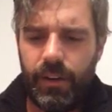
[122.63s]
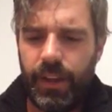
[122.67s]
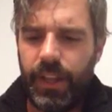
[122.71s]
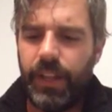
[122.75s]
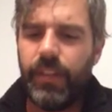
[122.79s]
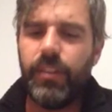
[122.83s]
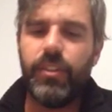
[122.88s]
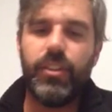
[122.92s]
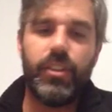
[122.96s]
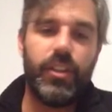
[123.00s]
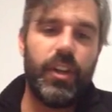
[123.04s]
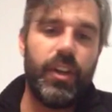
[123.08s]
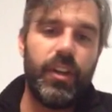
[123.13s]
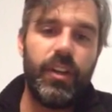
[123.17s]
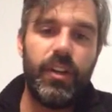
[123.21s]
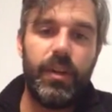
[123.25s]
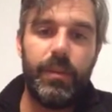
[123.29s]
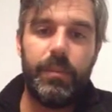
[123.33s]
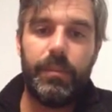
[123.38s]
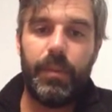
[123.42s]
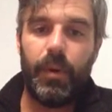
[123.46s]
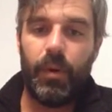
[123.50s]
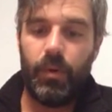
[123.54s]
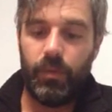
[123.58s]
Inside the
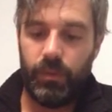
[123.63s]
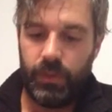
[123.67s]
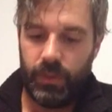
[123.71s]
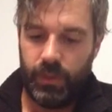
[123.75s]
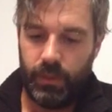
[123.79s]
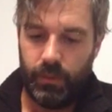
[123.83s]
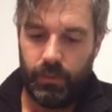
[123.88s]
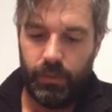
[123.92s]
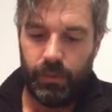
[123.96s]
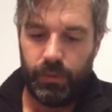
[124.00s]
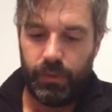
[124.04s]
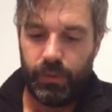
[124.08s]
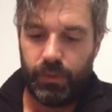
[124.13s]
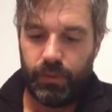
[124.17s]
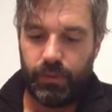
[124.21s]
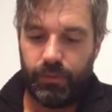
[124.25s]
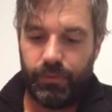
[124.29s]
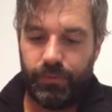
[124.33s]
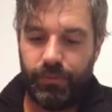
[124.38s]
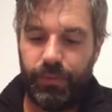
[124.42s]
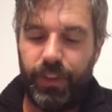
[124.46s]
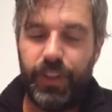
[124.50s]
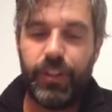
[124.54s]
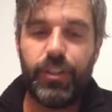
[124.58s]
boat there was
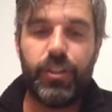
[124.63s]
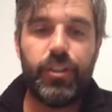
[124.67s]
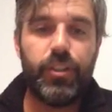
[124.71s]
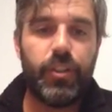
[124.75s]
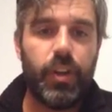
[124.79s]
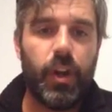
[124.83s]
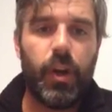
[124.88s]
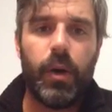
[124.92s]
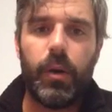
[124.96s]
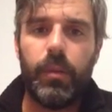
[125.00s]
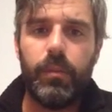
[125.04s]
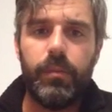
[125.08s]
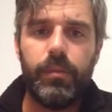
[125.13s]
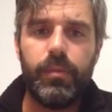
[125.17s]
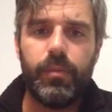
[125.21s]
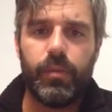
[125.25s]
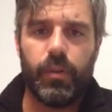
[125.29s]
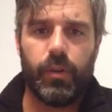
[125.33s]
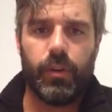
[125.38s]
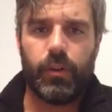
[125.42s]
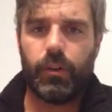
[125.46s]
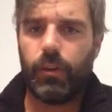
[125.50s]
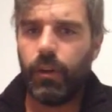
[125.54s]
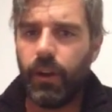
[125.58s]
fish tubs,
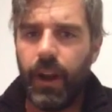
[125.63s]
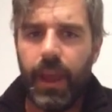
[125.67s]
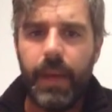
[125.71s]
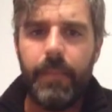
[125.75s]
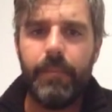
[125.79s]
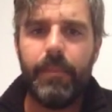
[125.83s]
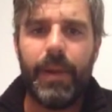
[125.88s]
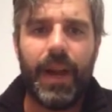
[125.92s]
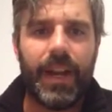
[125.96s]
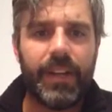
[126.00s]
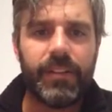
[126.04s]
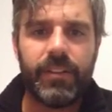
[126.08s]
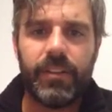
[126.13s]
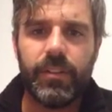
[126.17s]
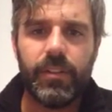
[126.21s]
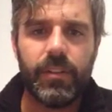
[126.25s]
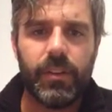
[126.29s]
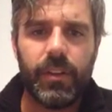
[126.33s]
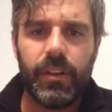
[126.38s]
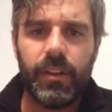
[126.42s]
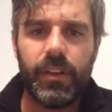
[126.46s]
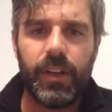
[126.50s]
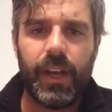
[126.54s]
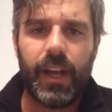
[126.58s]
or crab boxes
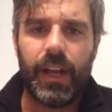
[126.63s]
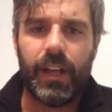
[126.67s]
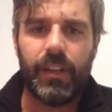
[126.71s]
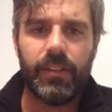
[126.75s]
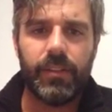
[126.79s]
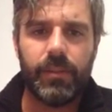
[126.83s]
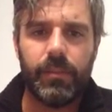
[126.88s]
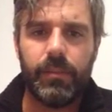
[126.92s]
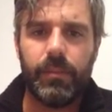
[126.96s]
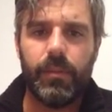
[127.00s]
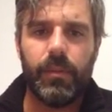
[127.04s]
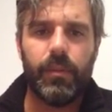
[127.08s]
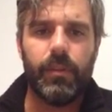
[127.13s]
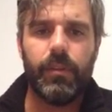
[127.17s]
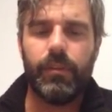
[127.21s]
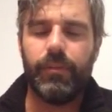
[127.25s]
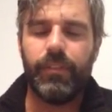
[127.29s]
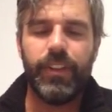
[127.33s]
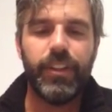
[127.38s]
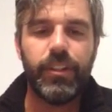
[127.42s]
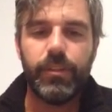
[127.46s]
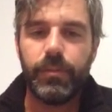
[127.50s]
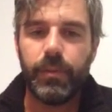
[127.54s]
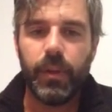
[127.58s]
I calls them, or
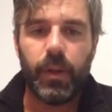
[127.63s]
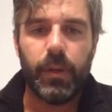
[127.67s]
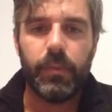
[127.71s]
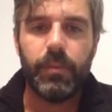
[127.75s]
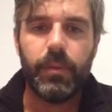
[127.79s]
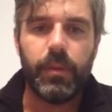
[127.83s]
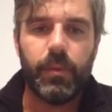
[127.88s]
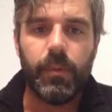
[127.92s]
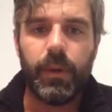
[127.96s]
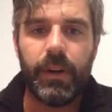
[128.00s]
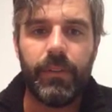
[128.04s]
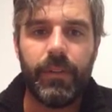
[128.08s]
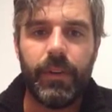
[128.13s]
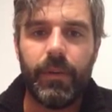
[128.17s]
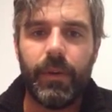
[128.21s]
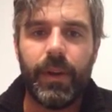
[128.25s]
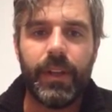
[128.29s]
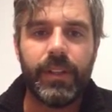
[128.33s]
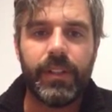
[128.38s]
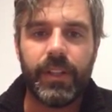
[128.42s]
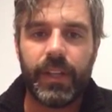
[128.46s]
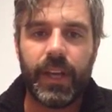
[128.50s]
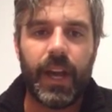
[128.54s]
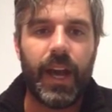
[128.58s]
fish tubs, or whatever you
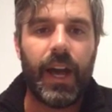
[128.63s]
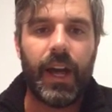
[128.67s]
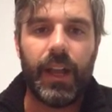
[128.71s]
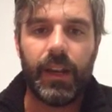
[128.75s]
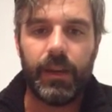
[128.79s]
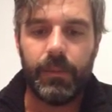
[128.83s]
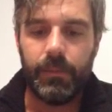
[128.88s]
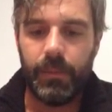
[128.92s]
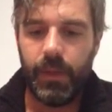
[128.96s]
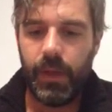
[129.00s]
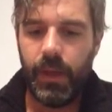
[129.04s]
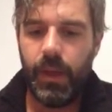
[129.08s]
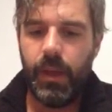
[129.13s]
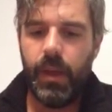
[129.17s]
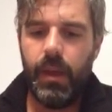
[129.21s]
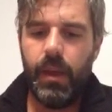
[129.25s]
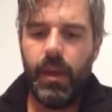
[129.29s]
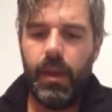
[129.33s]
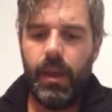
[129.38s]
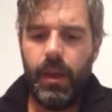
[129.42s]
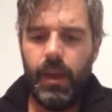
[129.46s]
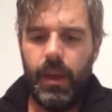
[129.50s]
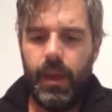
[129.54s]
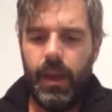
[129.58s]
want us to call them.
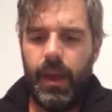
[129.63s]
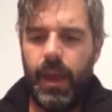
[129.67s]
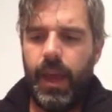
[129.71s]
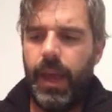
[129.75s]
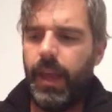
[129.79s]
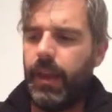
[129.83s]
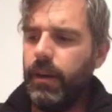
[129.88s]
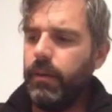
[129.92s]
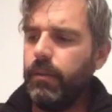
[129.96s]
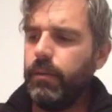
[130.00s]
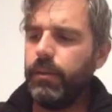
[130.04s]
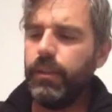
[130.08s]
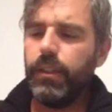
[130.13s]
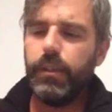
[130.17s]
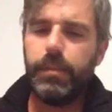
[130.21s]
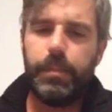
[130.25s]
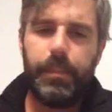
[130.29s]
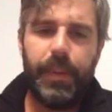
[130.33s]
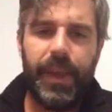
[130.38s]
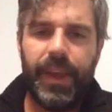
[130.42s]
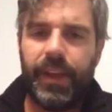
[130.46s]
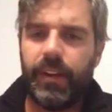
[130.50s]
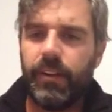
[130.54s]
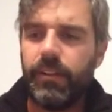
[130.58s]
And there was
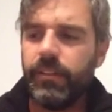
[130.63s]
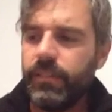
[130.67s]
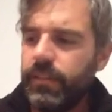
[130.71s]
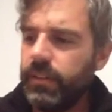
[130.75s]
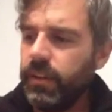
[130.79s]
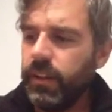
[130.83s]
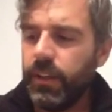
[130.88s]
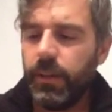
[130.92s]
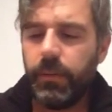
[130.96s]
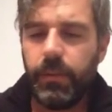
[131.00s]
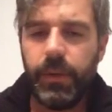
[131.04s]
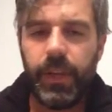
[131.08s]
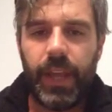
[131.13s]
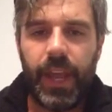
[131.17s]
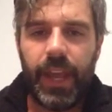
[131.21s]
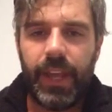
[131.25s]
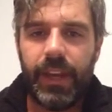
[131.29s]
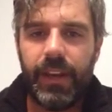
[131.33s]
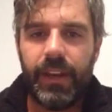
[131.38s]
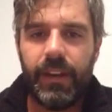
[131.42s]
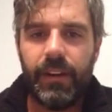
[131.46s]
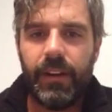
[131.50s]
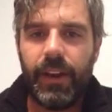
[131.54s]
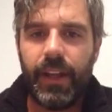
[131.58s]
pickers like we
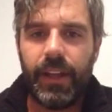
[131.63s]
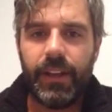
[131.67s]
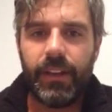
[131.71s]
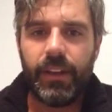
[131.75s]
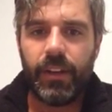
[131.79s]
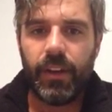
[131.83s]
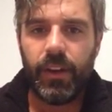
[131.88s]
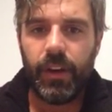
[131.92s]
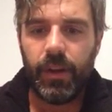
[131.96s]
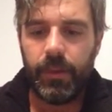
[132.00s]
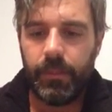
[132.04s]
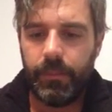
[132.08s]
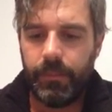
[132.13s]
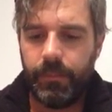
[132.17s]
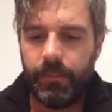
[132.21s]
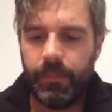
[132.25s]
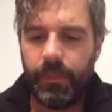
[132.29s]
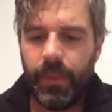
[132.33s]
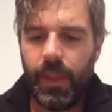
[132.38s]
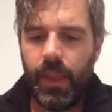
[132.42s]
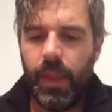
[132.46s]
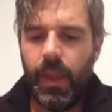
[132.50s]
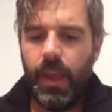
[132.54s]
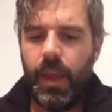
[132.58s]
had there that time.
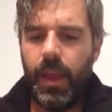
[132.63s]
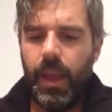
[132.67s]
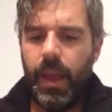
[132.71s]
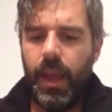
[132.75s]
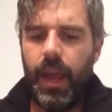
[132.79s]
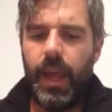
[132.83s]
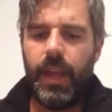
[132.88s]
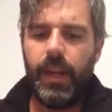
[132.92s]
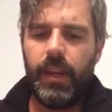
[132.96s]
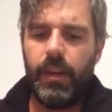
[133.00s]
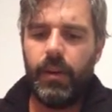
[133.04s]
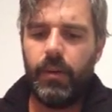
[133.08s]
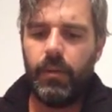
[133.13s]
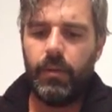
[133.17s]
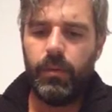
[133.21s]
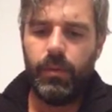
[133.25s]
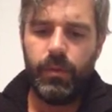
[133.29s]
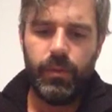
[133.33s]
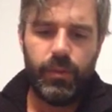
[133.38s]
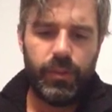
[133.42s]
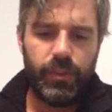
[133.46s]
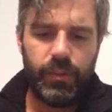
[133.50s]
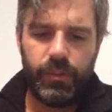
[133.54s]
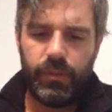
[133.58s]
And there
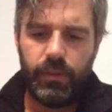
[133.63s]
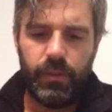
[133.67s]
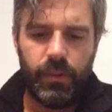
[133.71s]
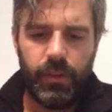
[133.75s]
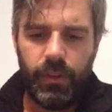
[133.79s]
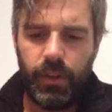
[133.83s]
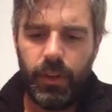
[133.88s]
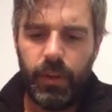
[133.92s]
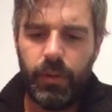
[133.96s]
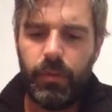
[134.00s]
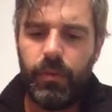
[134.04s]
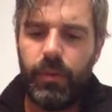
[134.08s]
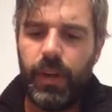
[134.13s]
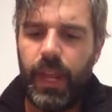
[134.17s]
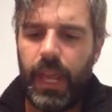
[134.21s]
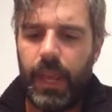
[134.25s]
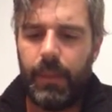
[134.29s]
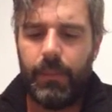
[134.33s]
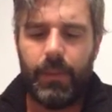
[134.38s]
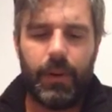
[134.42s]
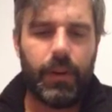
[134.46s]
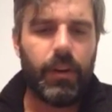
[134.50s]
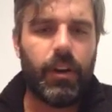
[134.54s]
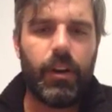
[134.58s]
was, you
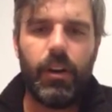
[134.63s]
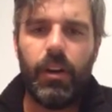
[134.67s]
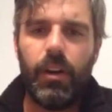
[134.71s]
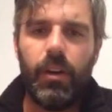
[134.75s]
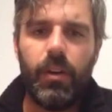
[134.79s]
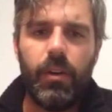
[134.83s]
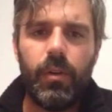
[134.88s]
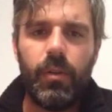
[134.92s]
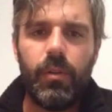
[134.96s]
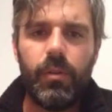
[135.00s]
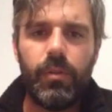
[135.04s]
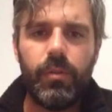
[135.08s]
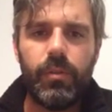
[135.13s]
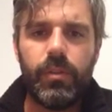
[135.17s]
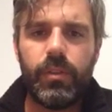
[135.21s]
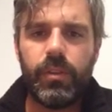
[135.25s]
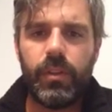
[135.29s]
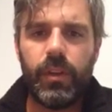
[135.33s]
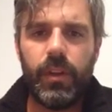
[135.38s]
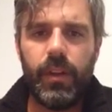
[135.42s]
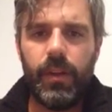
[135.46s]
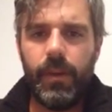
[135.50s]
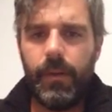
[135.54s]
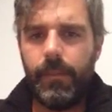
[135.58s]
name it,
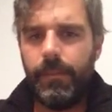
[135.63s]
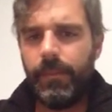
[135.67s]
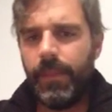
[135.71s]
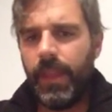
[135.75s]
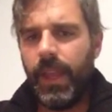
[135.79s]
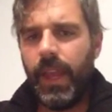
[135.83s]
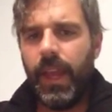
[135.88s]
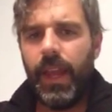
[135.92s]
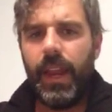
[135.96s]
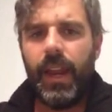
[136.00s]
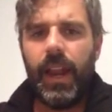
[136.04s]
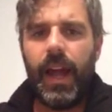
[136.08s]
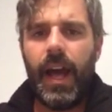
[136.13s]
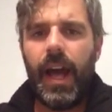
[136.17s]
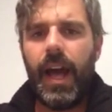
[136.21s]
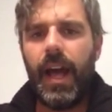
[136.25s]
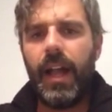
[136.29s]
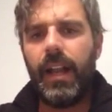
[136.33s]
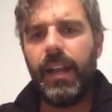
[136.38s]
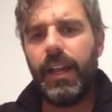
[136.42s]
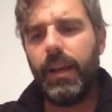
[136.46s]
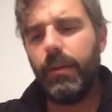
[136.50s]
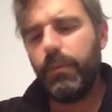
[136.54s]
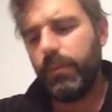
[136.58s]
clothes, and
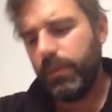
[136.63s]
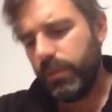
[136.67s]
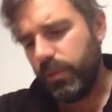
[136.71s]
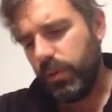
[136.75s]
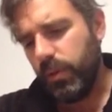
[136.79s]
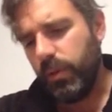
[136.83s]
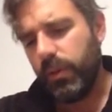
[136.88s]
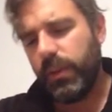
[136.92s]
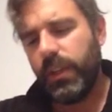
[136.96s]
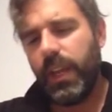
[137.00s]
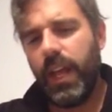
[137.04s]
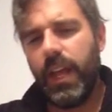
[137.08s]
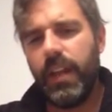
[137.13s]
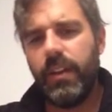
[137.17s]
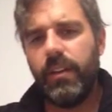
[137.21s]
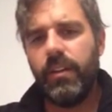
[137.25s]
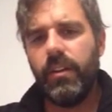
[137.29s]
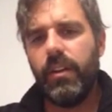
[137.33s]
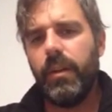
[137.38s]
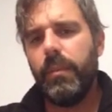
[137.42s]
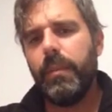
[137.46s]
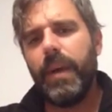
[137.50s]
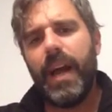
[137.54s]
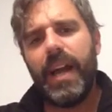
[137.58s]
all that was hooked
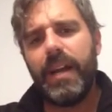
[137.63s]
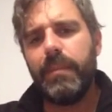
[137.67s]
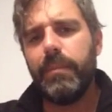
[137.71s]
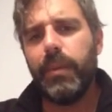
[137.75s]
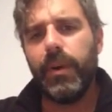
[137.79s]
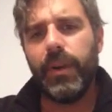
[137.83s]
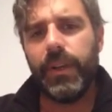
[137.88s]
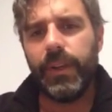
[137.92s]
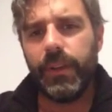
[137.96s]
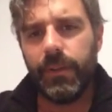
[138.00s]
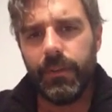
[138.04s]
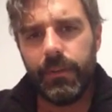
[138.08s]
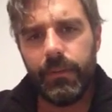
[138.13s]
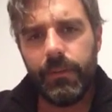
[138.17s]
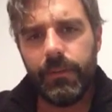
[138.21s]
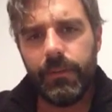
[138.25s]
onto the bag bike.